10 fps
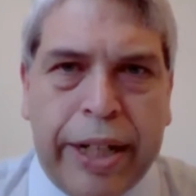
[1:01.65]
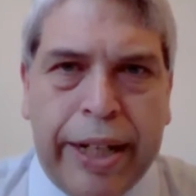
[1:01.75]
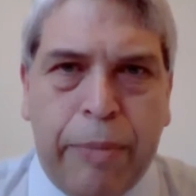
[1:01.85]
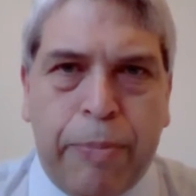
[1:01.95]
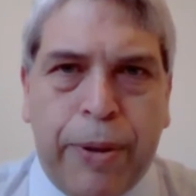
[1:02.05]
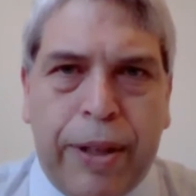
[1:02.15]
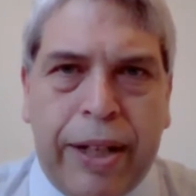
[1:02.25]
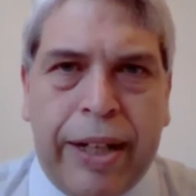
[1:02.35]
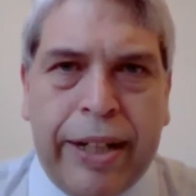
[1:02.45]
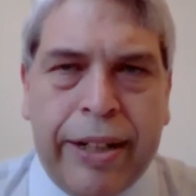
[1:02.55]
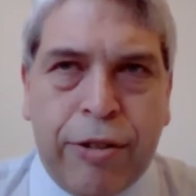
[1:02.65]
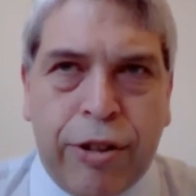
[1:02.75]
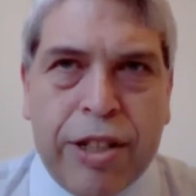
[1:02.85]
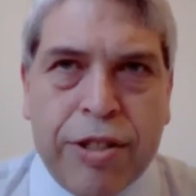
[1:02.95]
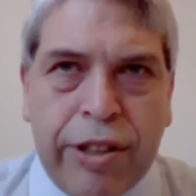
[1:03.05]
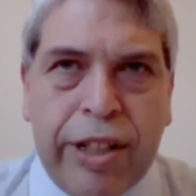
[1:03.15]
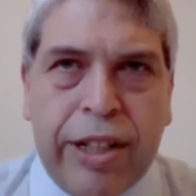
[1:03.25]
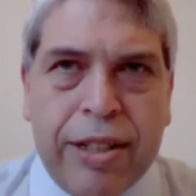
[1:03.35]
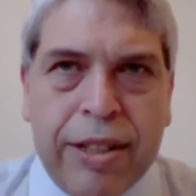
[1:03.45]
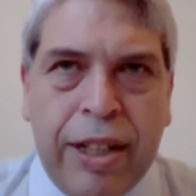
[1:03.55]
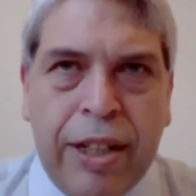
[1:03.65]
help and encourage others